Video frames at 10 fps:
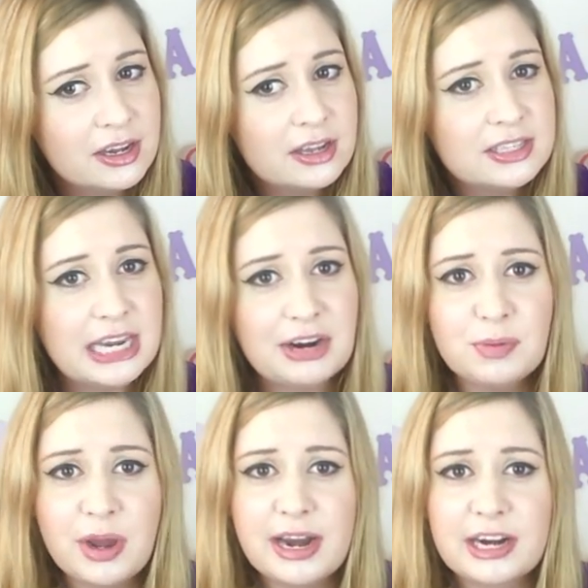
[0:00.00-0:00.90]
Sarah
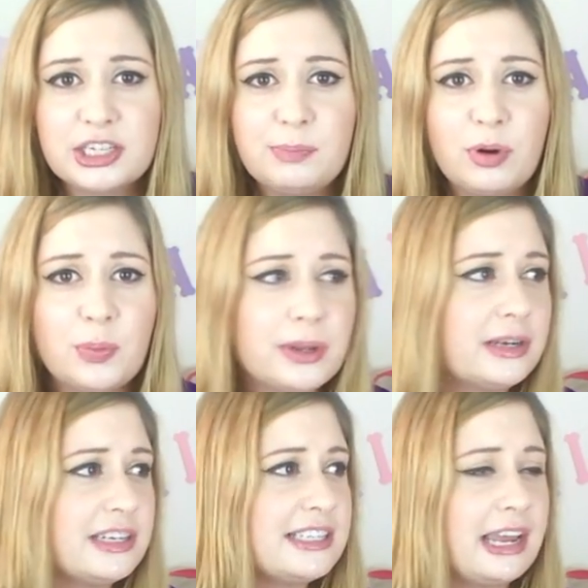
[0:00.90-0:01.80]
might actually pop in
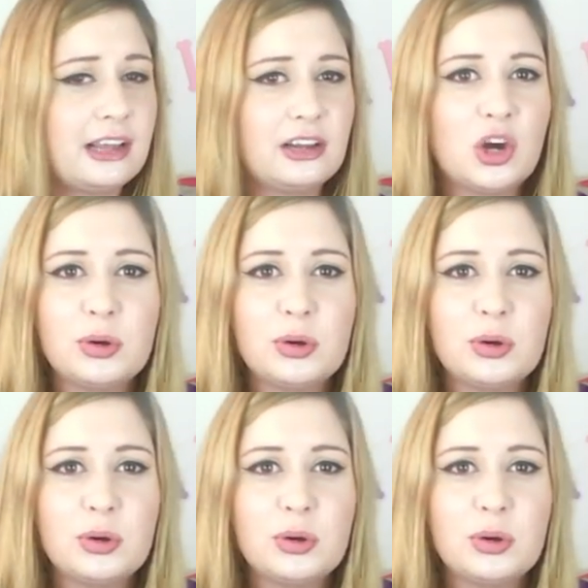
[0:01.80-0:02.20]
and say hello